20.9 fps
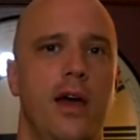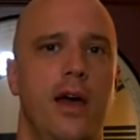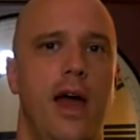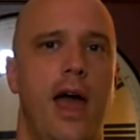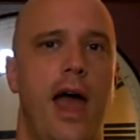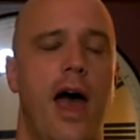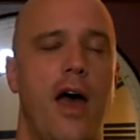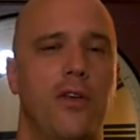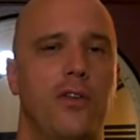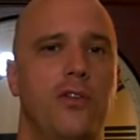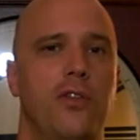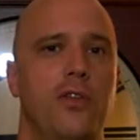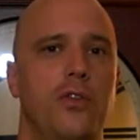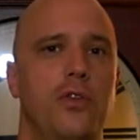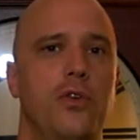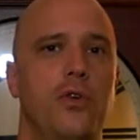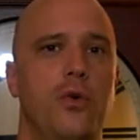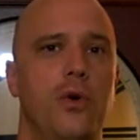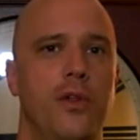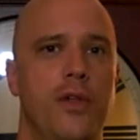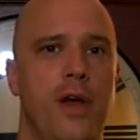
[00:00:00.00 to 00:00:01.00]
has to
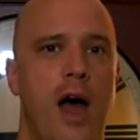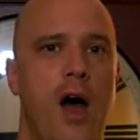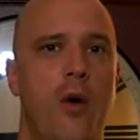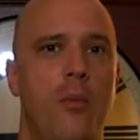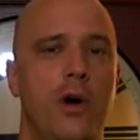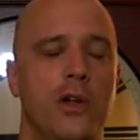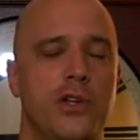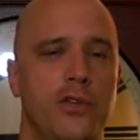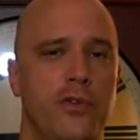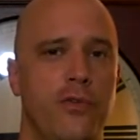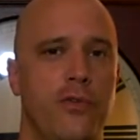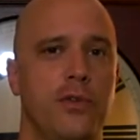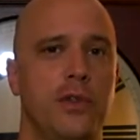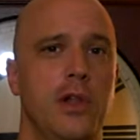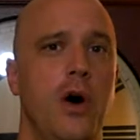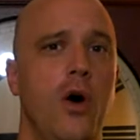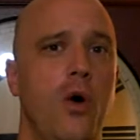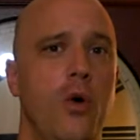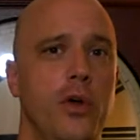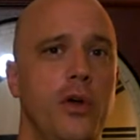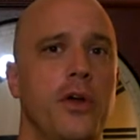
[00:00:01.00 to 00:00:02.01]
do with how much
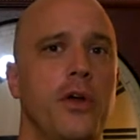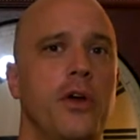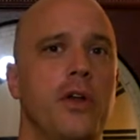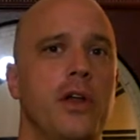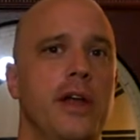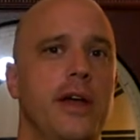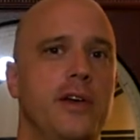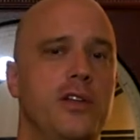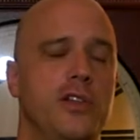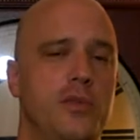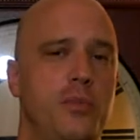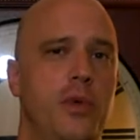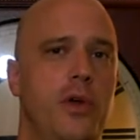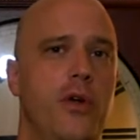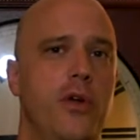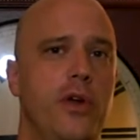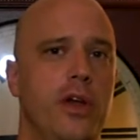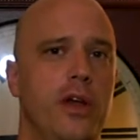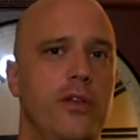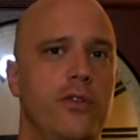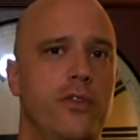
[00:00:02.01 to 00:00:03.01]
flow you're going to
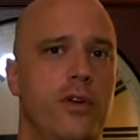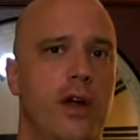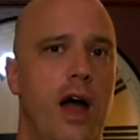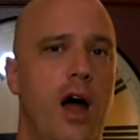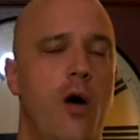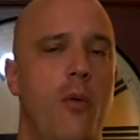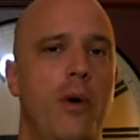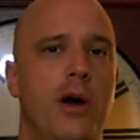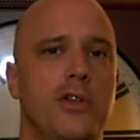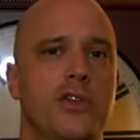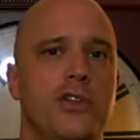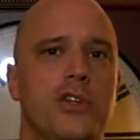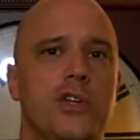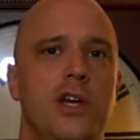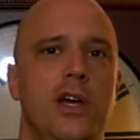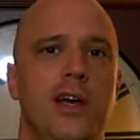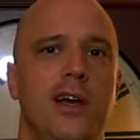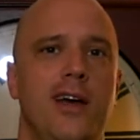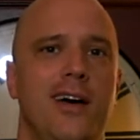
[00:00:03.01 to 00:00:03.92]
experience, or how much